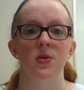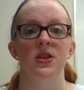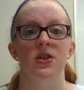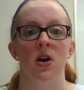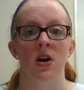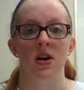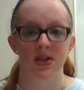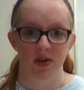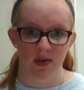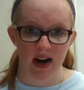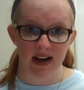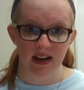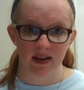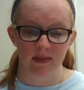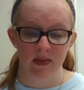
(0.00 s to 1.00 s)
which are
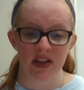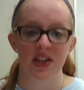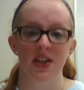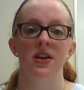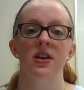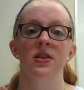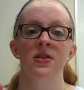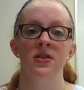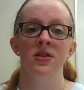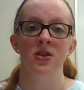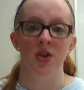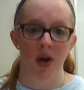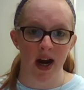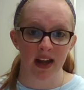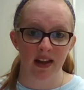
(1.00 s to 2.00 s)
direct materials,
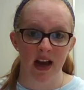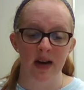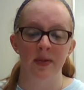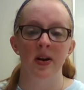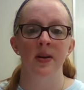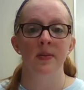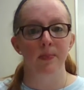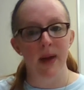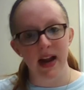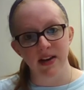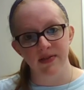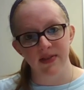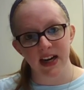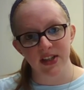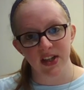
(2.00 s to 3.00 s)
direct labor,
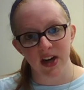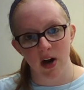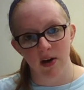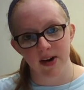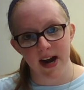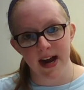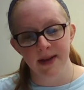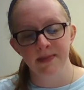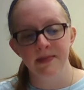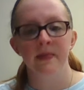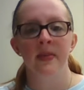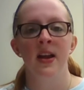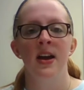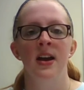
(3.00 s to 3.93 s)
manufacturing overhead.